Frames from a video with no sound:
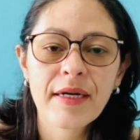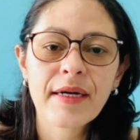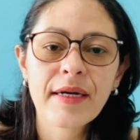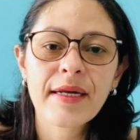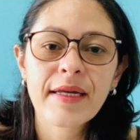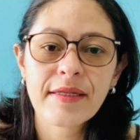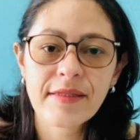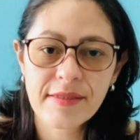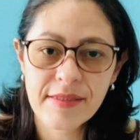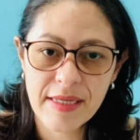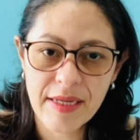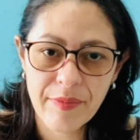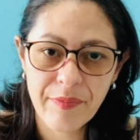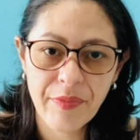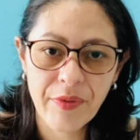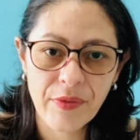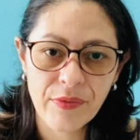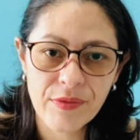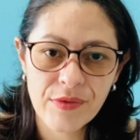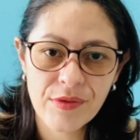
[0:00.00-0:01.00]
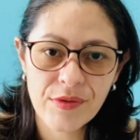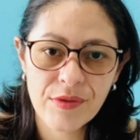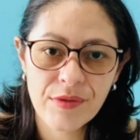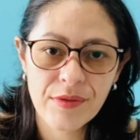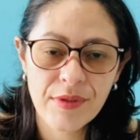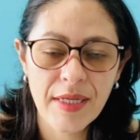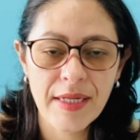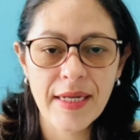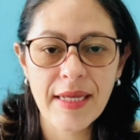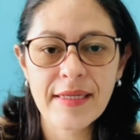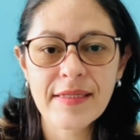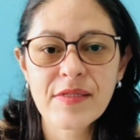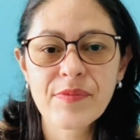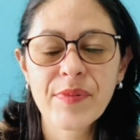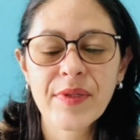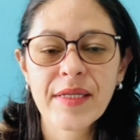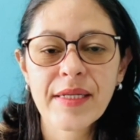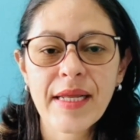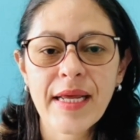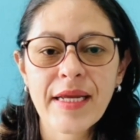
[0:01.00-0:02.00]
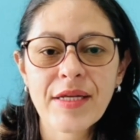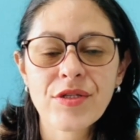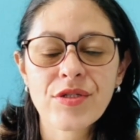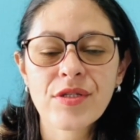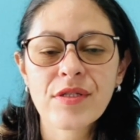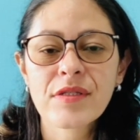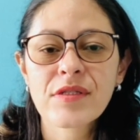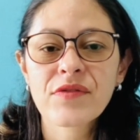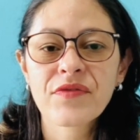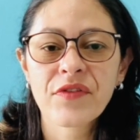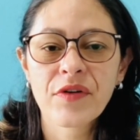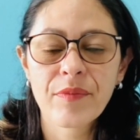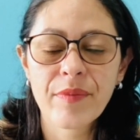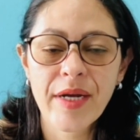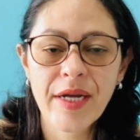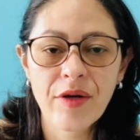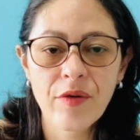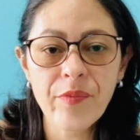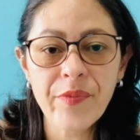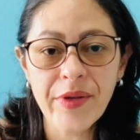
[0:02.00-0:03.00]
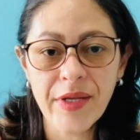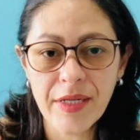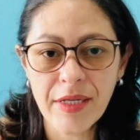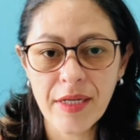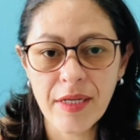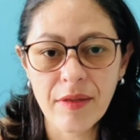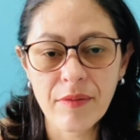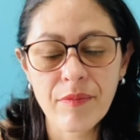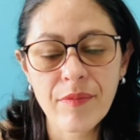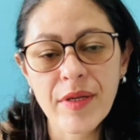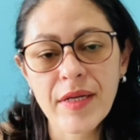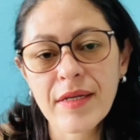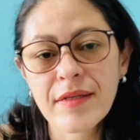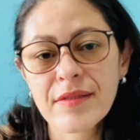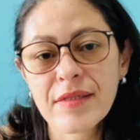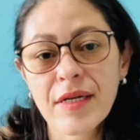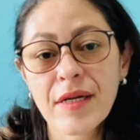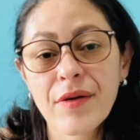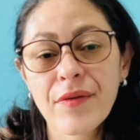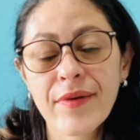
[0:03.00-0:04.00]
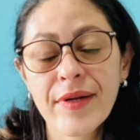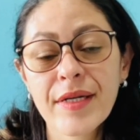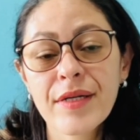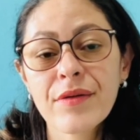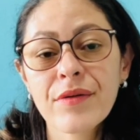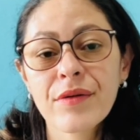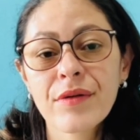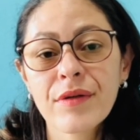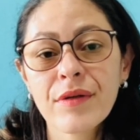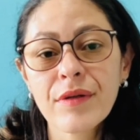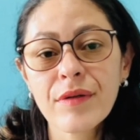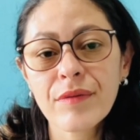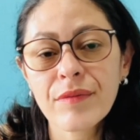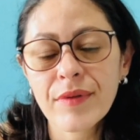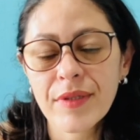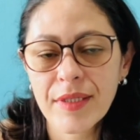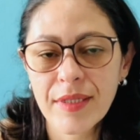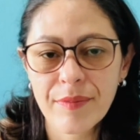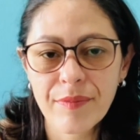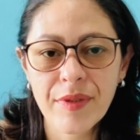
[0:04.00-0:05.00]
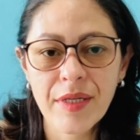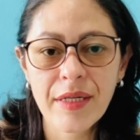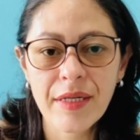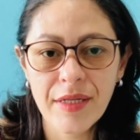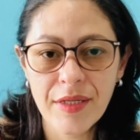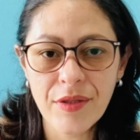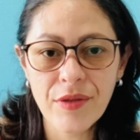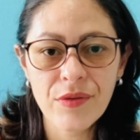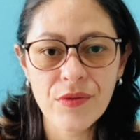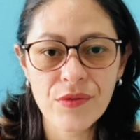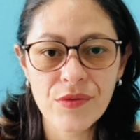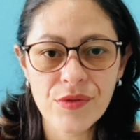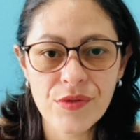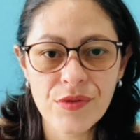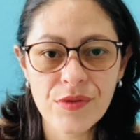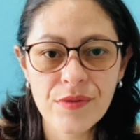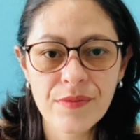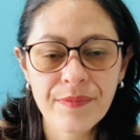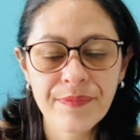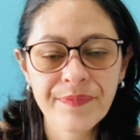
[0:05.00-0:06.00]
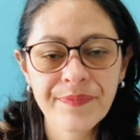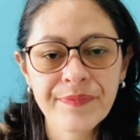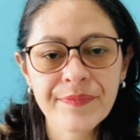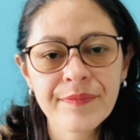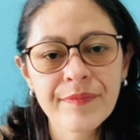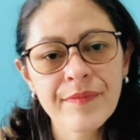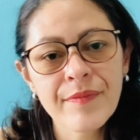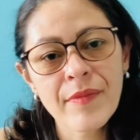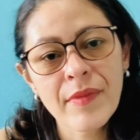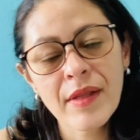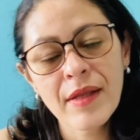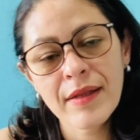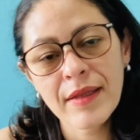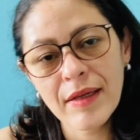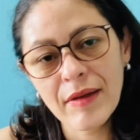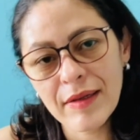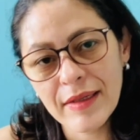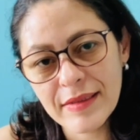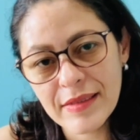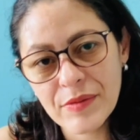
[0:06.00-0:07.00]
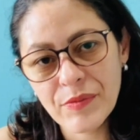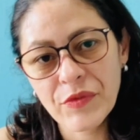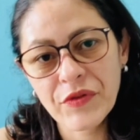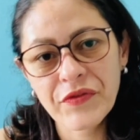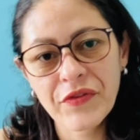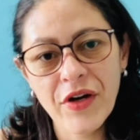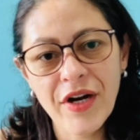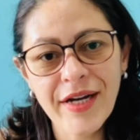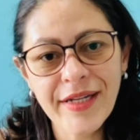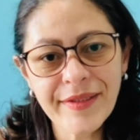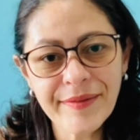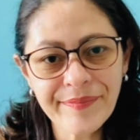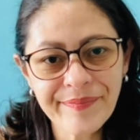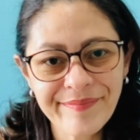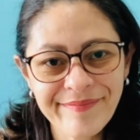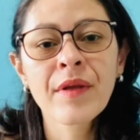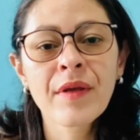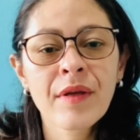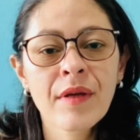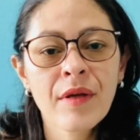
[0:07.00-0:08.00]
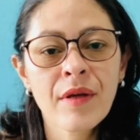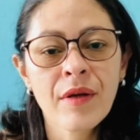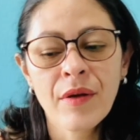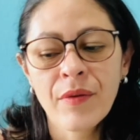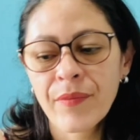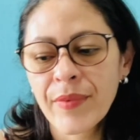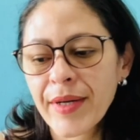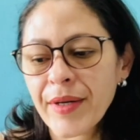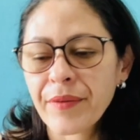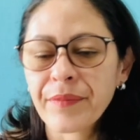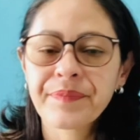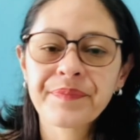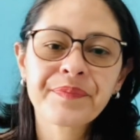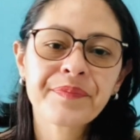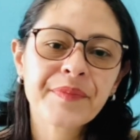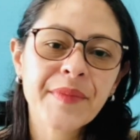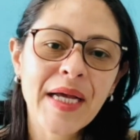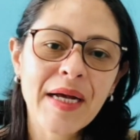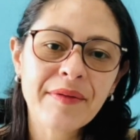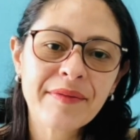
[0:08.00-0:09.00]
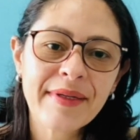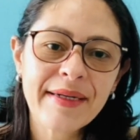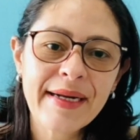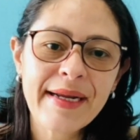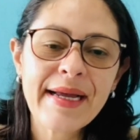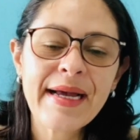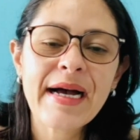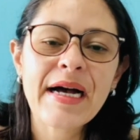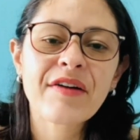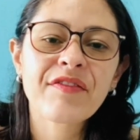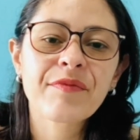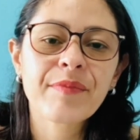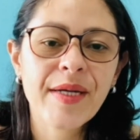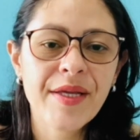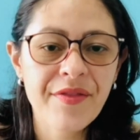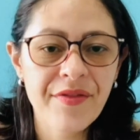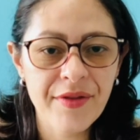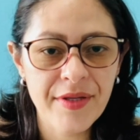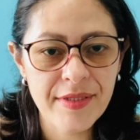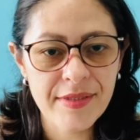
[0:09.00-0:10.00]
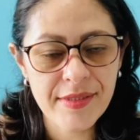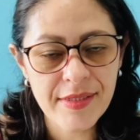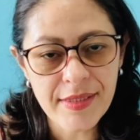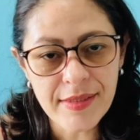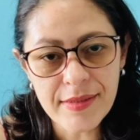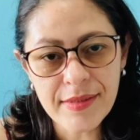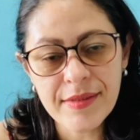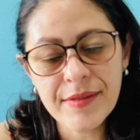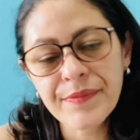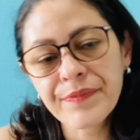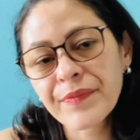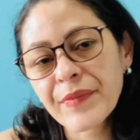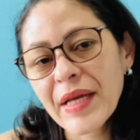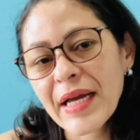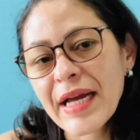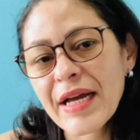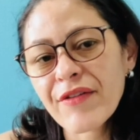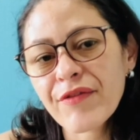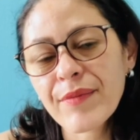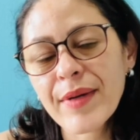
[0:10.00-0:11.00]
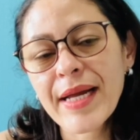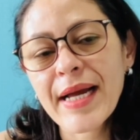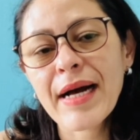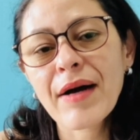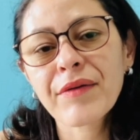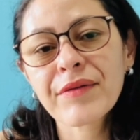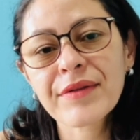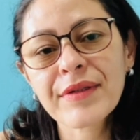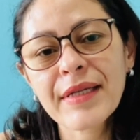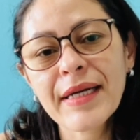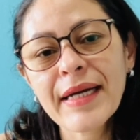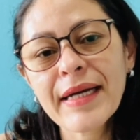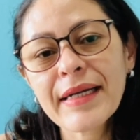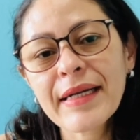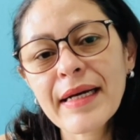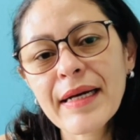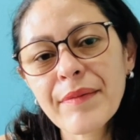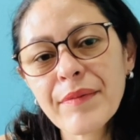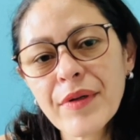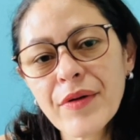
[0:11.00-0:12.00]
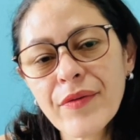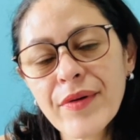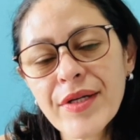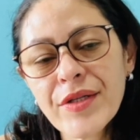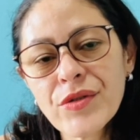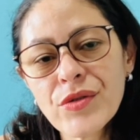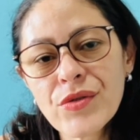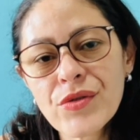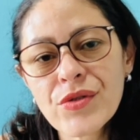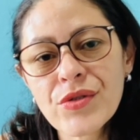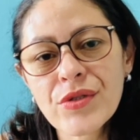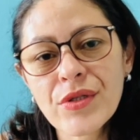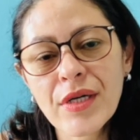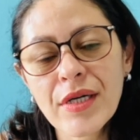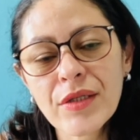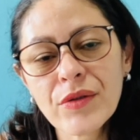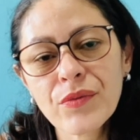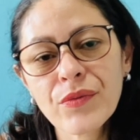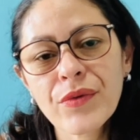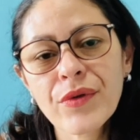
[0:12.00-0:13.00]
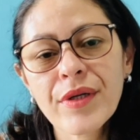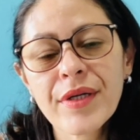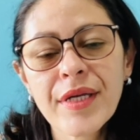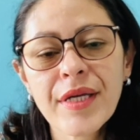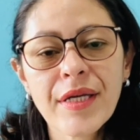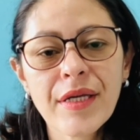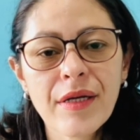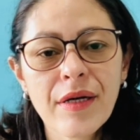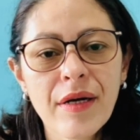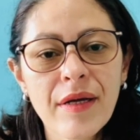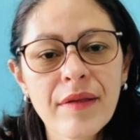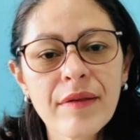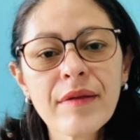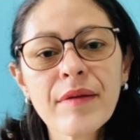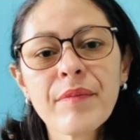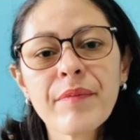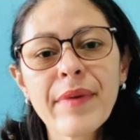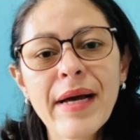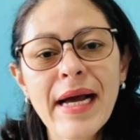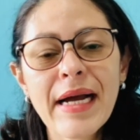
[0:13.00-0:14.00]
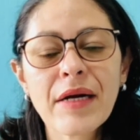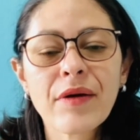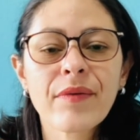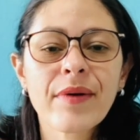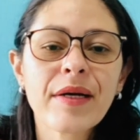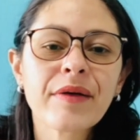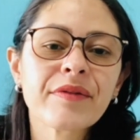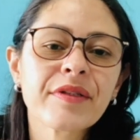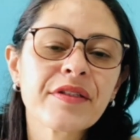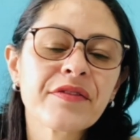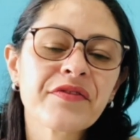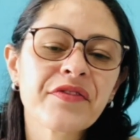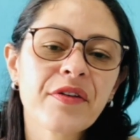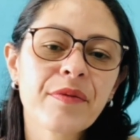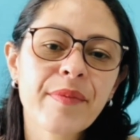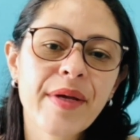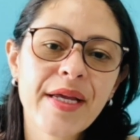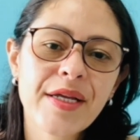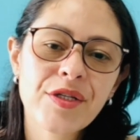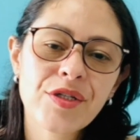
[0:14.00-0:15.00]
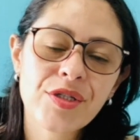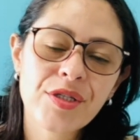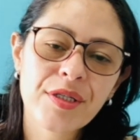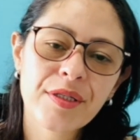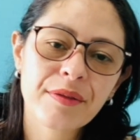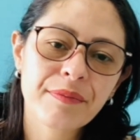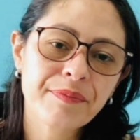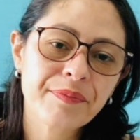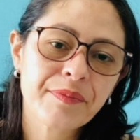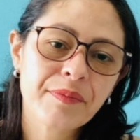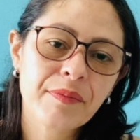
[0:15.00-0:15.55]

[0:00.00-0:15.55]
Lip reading: examples and explanations for my opinion because I already know what I'm gonna use. Now let's move on. Well, now that I have my thesis, I have my outline, I'm going to start working on background information